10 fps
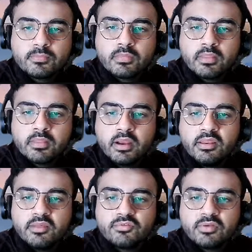The
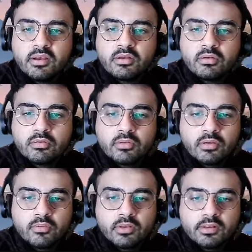idea is to get, yeah,
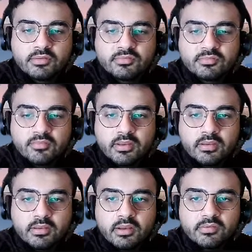okay, that's
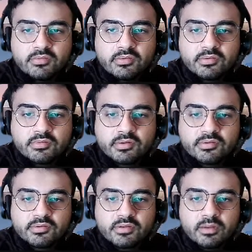fine. Knight c6
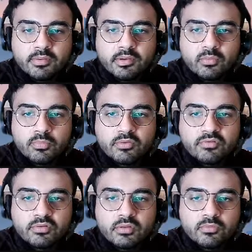is coming into
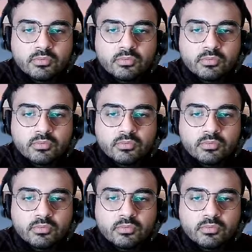picture now.